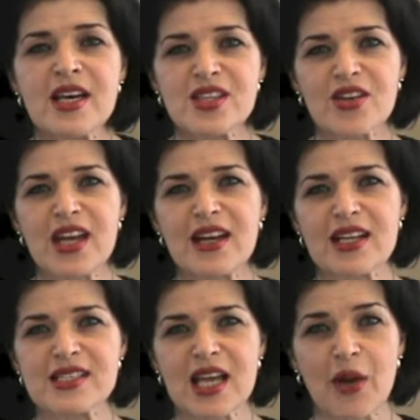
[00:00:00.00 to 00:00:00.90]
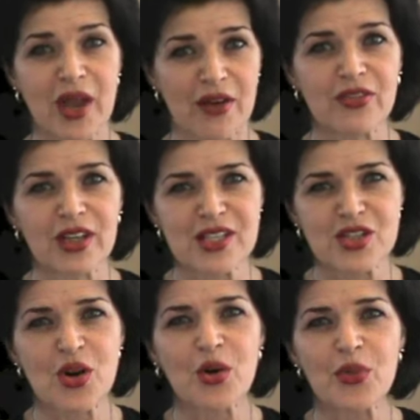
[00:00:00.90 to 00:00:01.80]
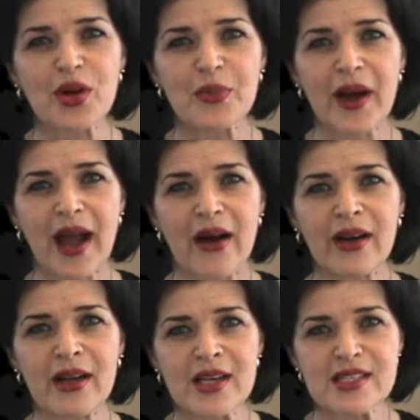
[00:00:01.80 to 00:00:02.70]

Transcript: So then let's say we have really strong willpower.